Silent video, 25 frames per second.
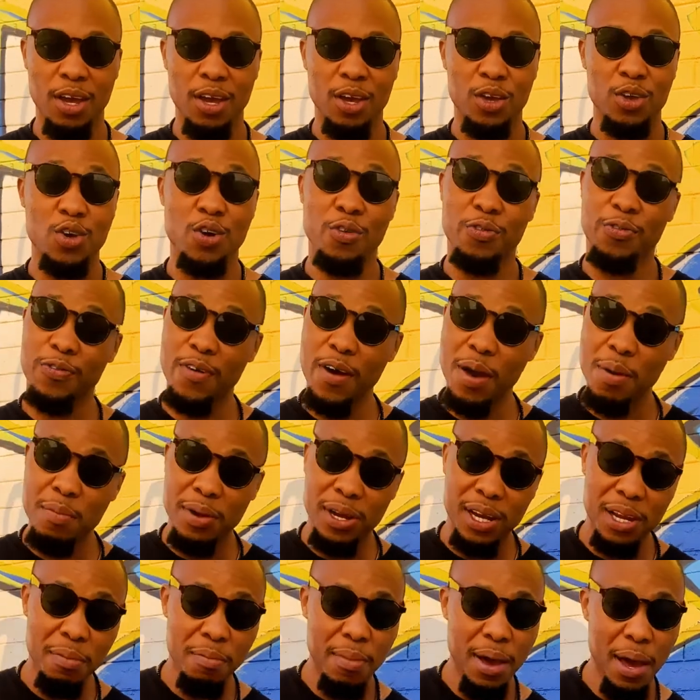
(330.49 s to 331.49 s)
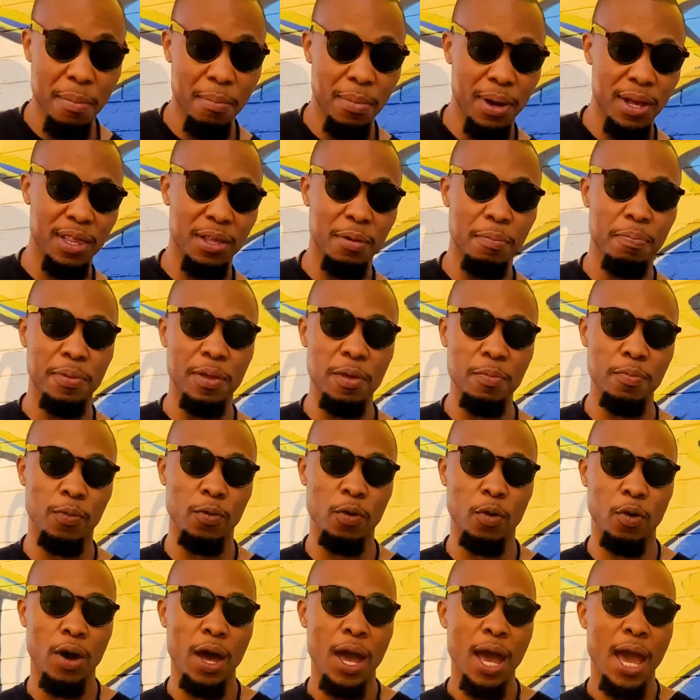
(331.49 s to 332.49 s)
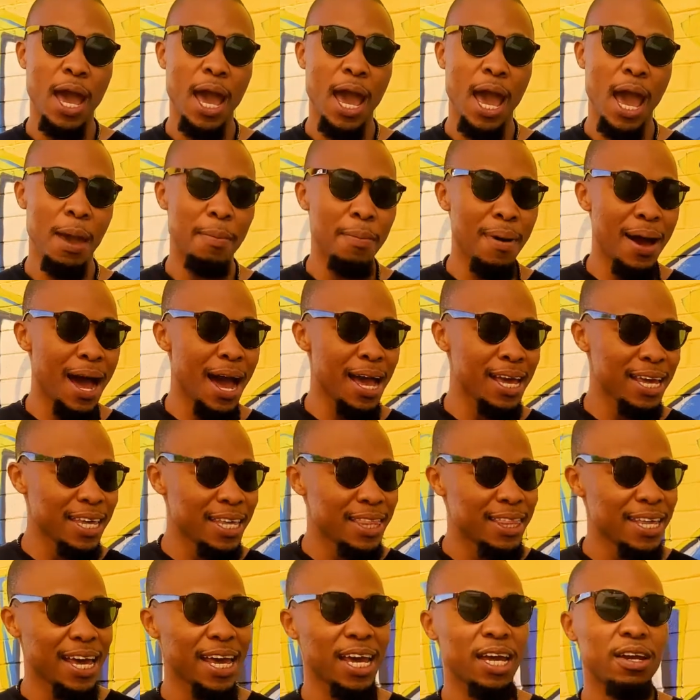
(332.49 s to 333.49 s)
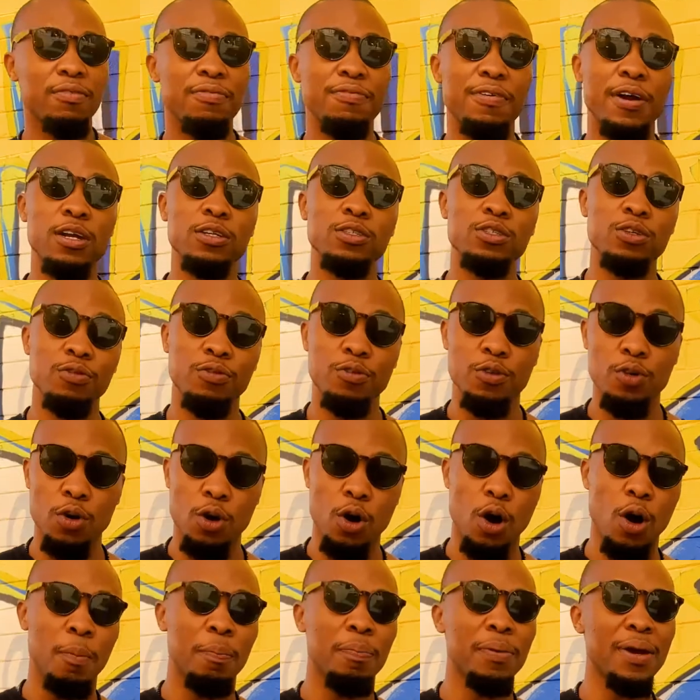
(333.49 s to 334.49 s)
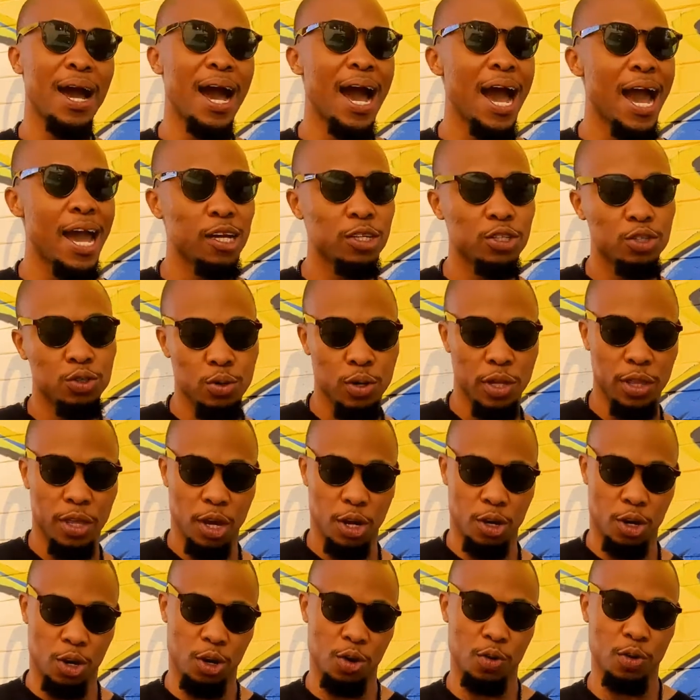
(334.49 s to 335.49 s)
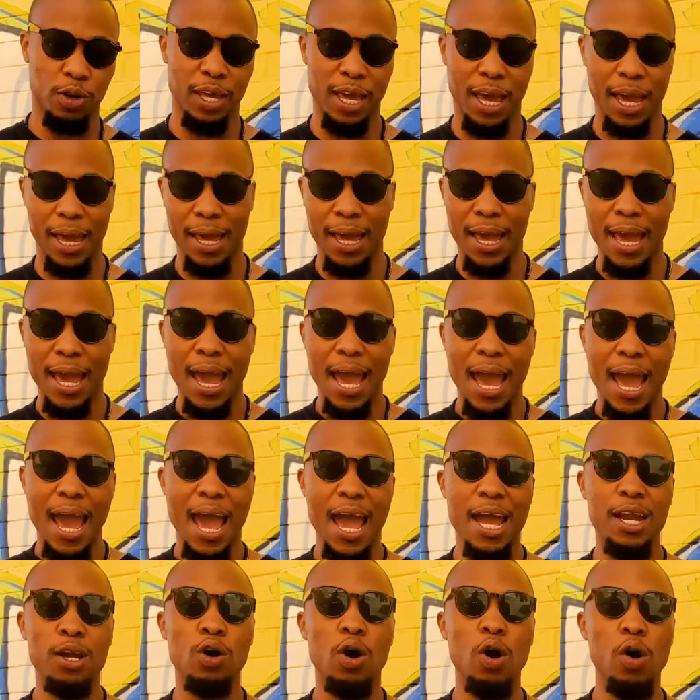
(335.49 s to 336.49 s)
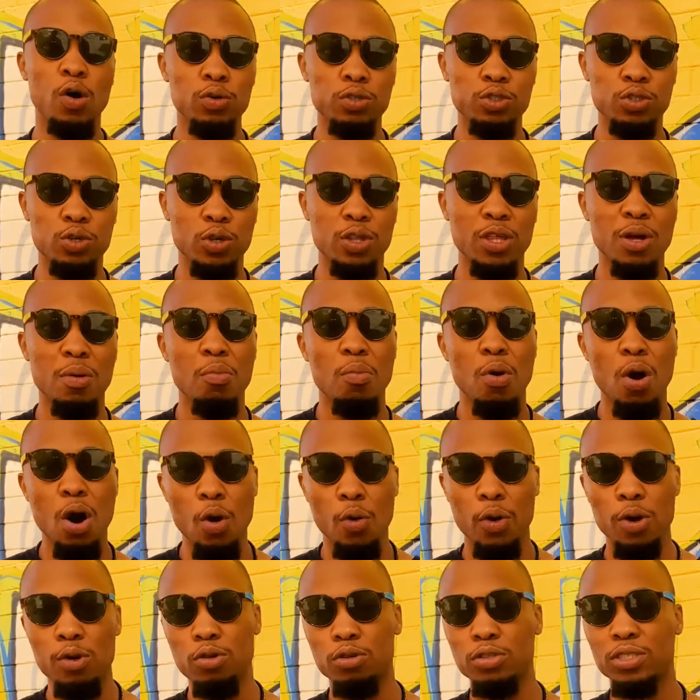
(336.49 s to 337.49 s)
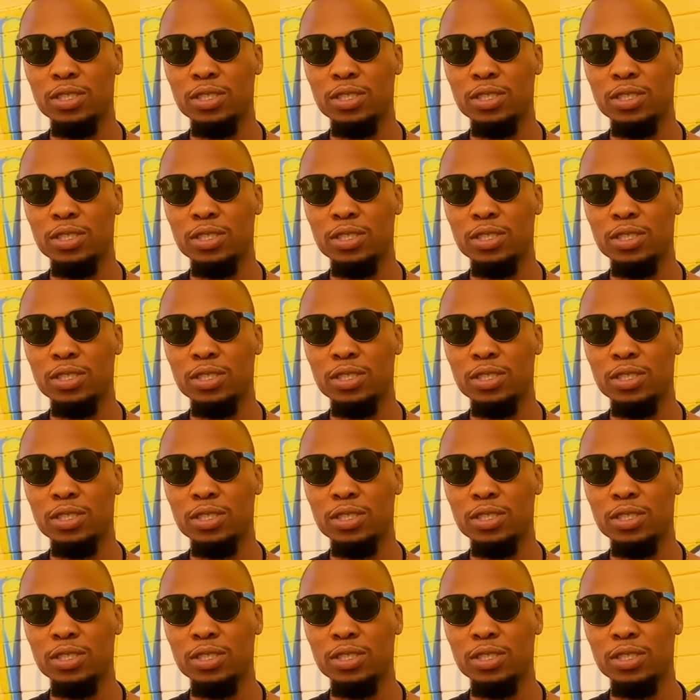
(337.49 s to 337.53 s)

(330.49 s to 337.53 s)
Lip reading: your family member and the people either in front of you or behind you, they're not okay. And also, the more when